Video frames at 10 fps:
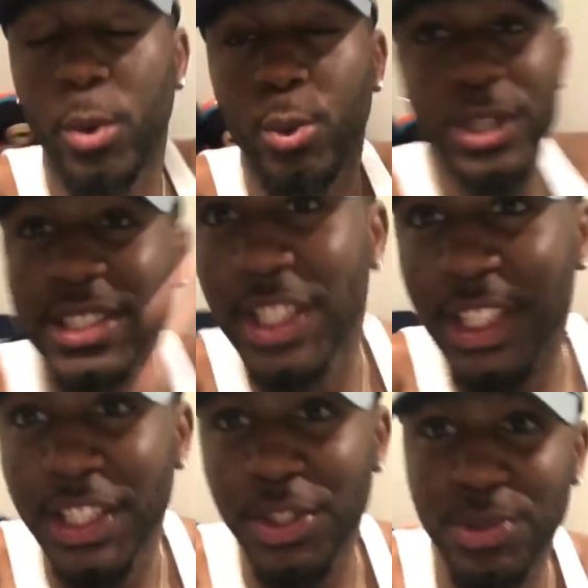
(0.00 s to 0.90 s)
What's
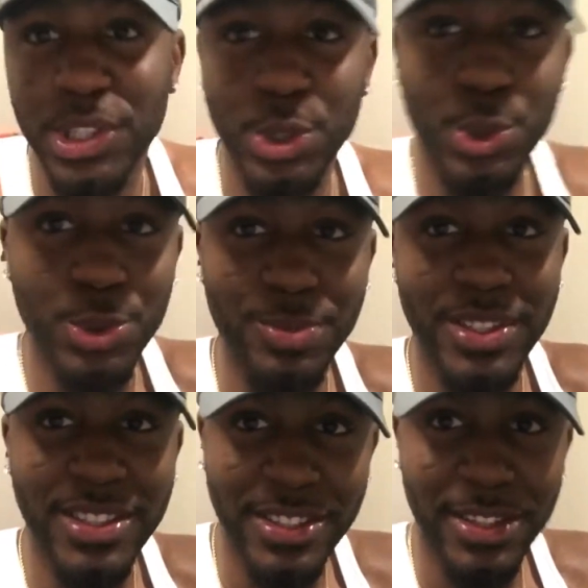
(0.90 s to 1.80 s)
good, YouTube?
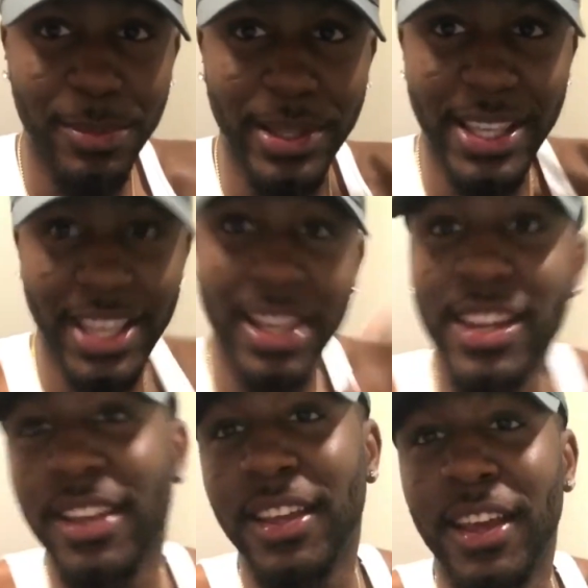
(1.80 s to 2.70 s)
This is the
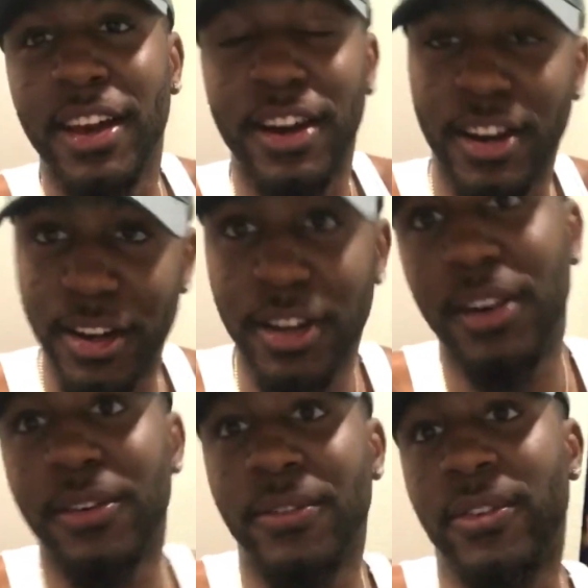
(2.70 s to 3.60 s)
beginning
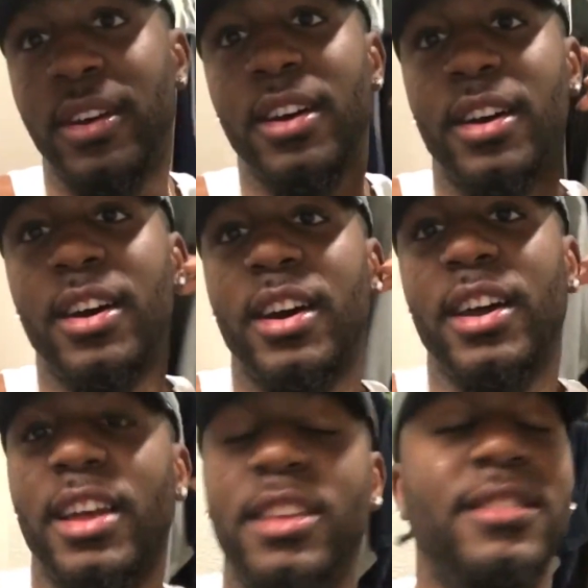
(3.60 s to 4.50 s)
of
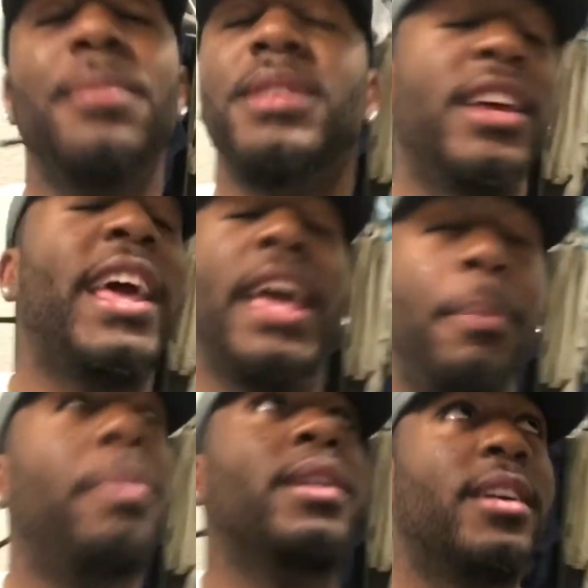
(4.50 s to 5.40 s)
something
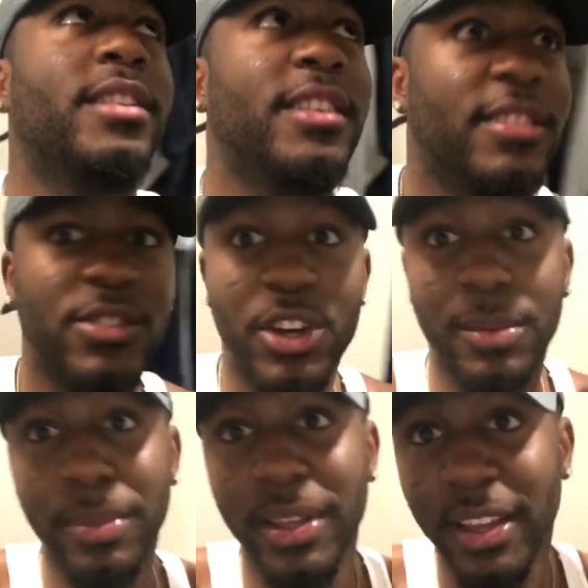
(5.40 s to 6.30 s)
epic. This is going
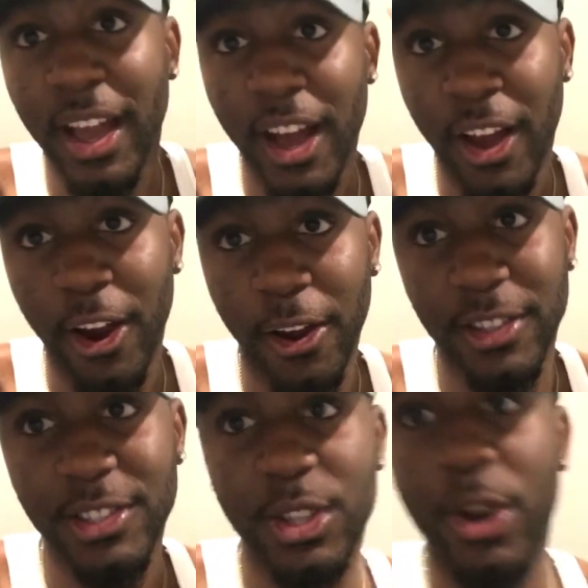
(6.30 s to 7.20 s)
to be our
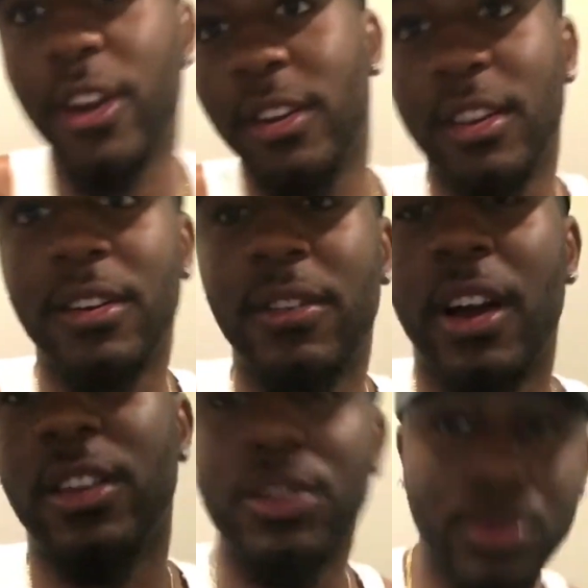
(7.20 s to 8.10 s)
starting of
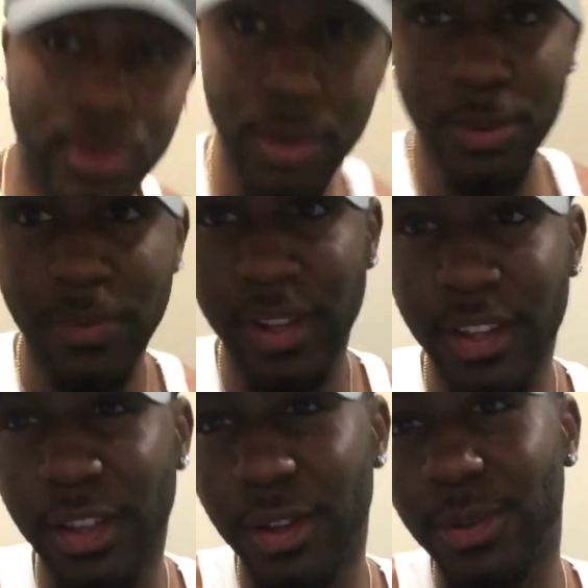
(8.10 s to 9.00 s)
our YouTube
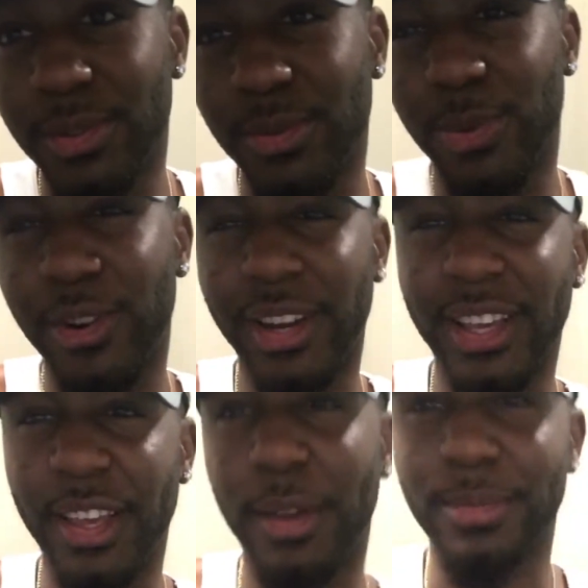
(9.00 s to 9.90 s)
videos. We're going to
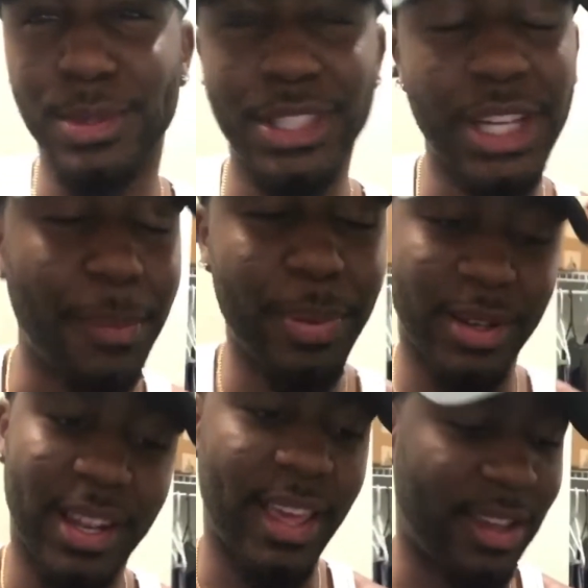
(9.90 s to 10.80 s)
get them
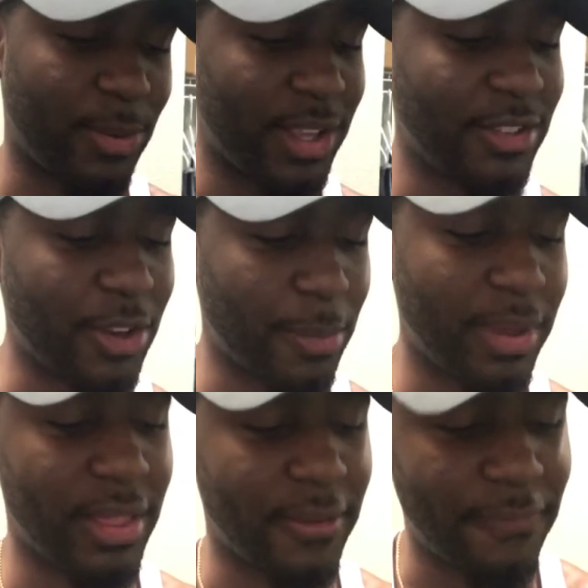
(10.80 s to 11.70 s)
jumping. Like, it's going to
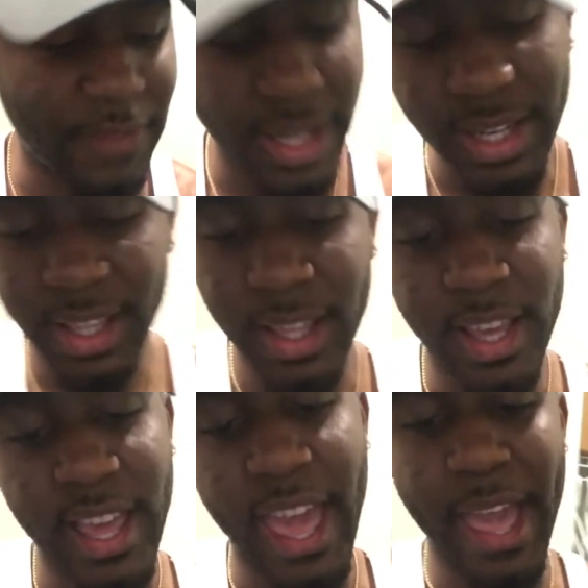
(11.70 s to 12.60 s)
be the funny
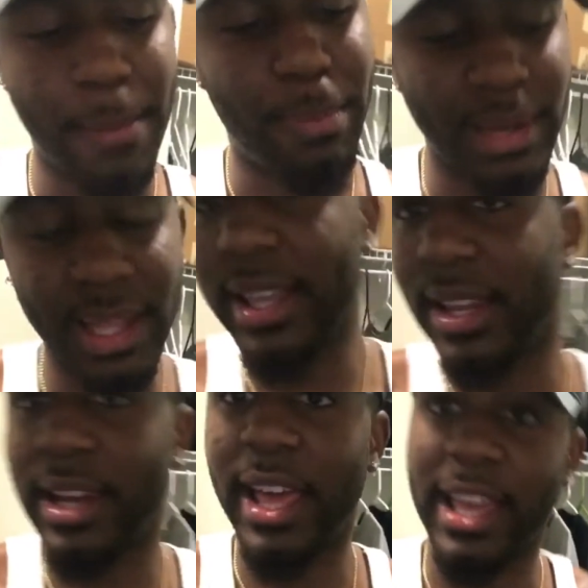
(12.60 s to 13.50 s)
at
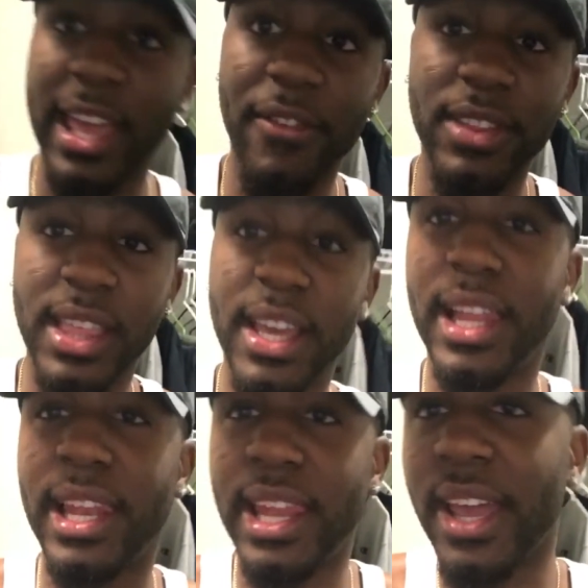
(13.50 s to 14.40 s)
blend. Like, everything
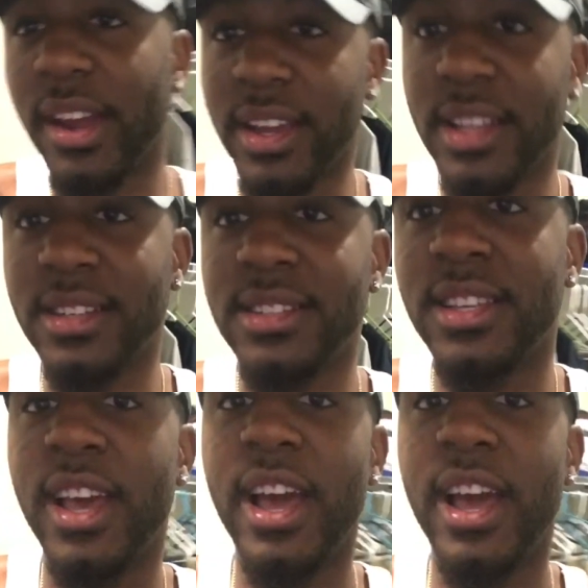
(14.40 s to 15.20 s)
hilarious.